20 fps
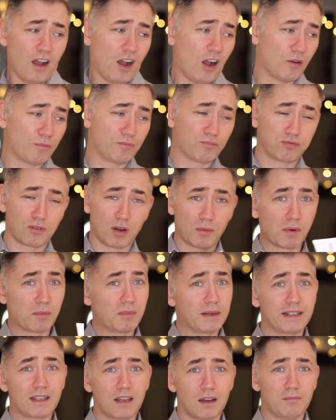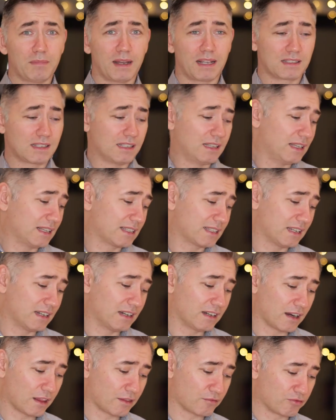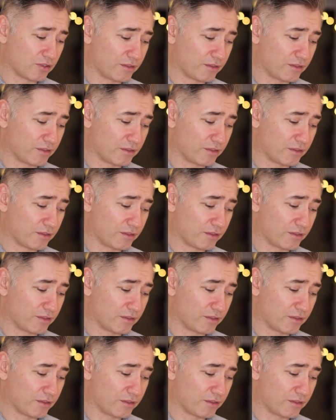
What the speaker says: I'll probably come back to this in another